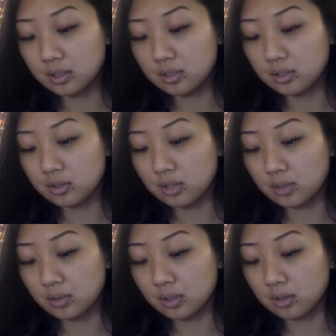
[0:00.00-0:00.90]
So now
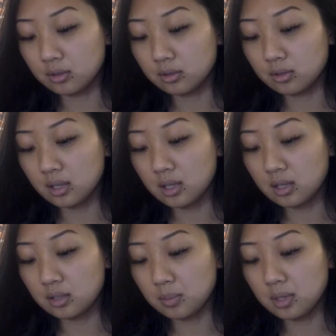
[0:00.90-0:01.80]
we're gonna do that.
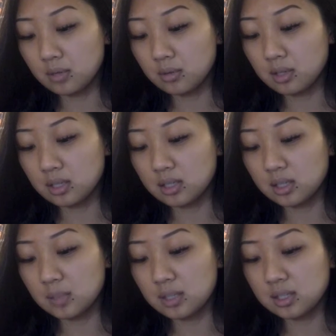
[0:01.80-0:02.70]
The pink one, it's gonna
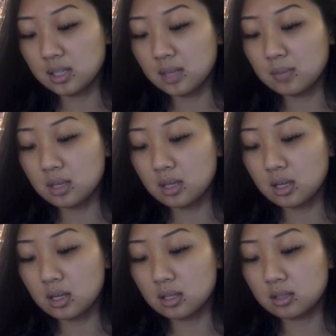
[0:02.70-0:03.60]
be the same thing
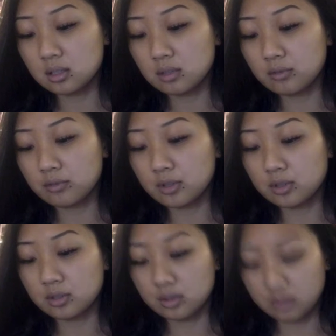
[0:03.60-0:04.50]
as the
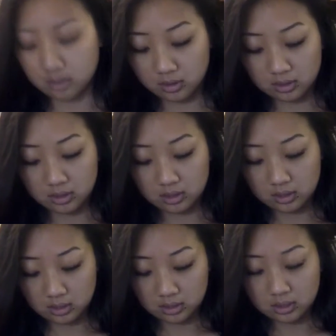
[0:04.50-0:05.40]
first
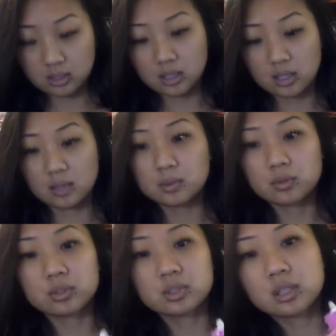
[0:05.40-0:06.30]
time. So we're
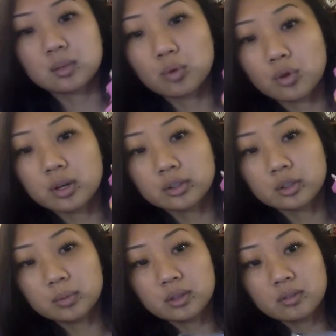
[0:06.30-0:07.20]
just gonna pour a little
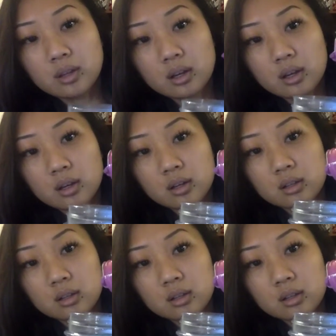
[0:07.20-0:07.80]
bit in there.